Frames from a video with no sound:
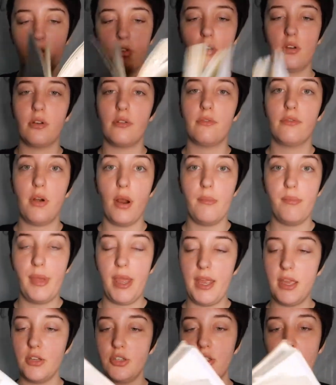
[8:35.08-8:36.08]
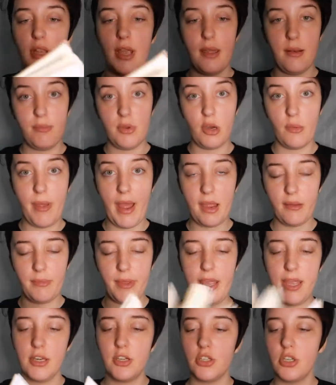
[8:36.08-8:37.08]
your front page and your back
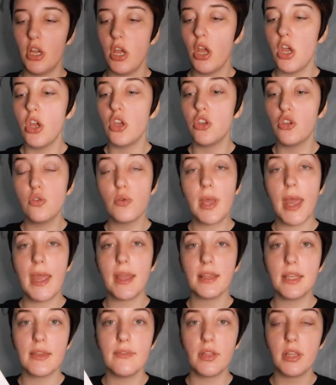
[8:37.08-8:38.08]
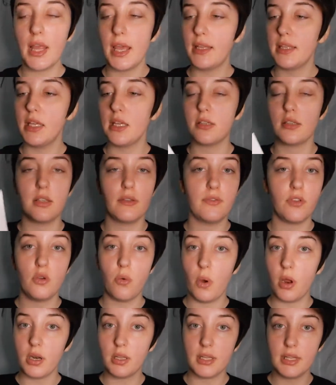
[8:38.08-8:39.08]
page, you can leave it like this. If you
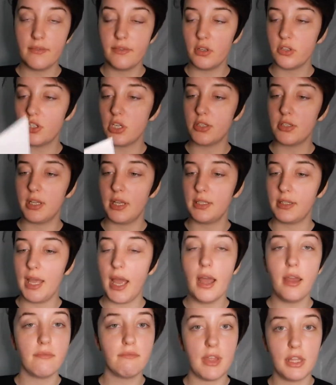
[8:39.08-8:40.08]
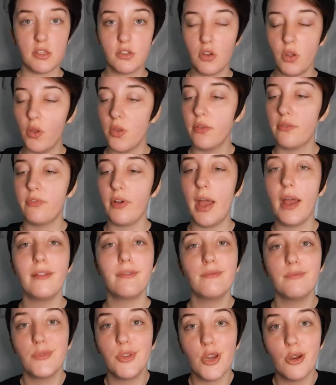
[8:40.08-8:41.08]
want to leave it just like that, that's totally
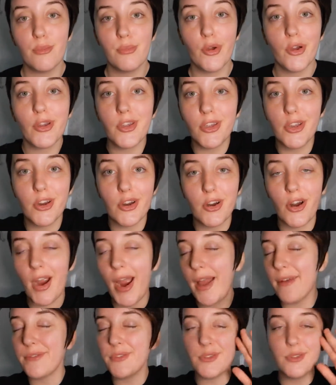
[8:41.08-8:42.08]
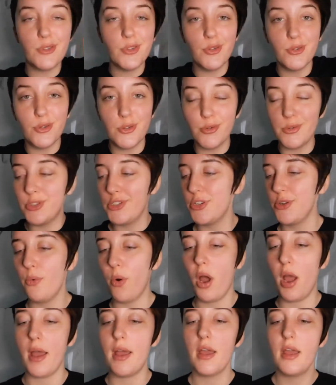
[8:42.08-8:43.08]
fine. Your book, your craft, you do what you
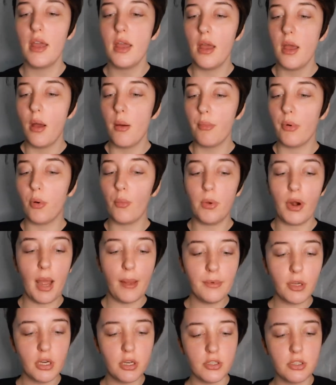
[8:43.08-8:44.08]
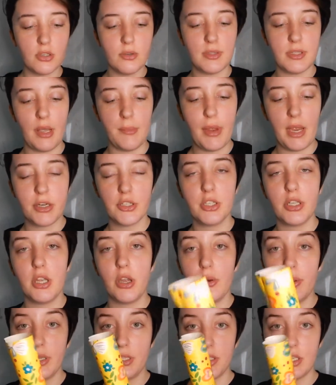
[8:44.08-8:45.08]
want. But what I'm going to do is I'm actually
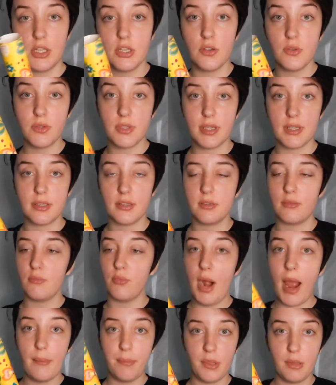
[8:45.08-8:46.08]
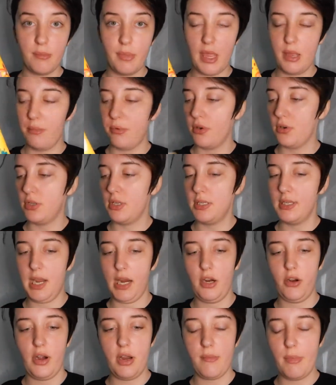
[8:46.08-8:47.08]
going to use this wrapping paper to
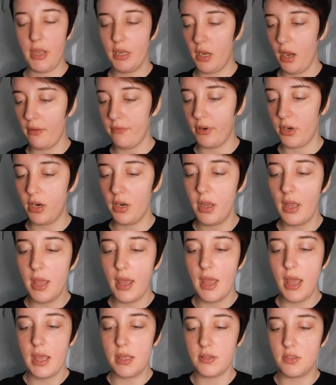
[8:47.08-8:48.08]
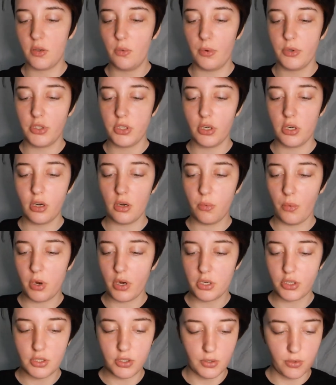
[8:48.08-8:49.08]
decorate my cover. And so what you're going to want
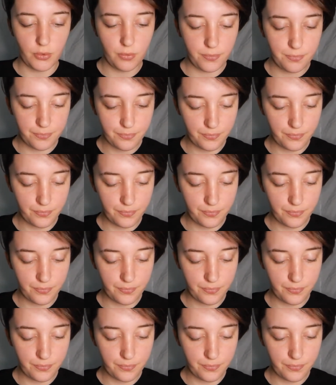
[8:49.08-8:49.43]
to do